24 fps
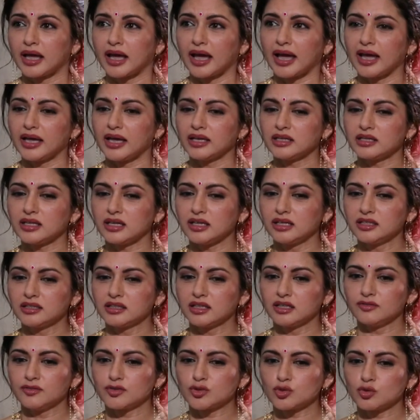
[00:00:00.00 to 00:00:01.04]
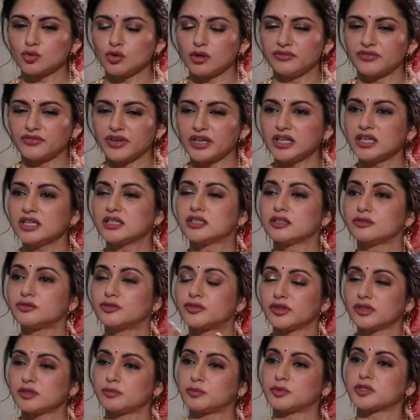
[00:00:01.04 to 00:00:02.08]
And it gives you a very
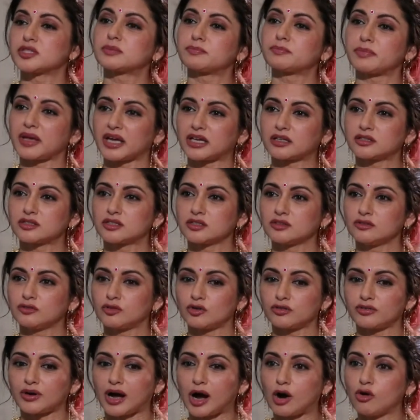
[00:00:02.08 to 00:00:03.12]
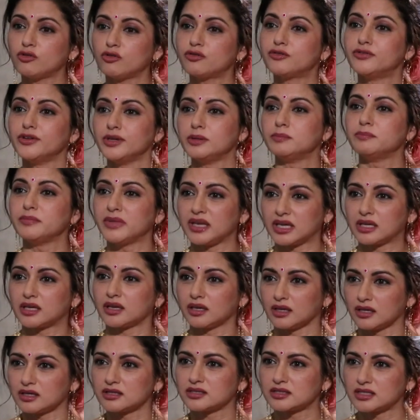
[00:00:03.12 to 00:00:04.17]
different perspective of how
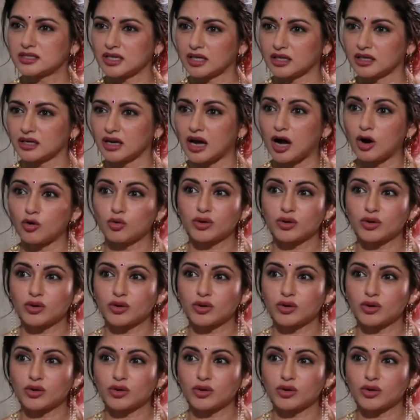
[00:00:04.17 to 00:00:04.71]
filmmaking is done, how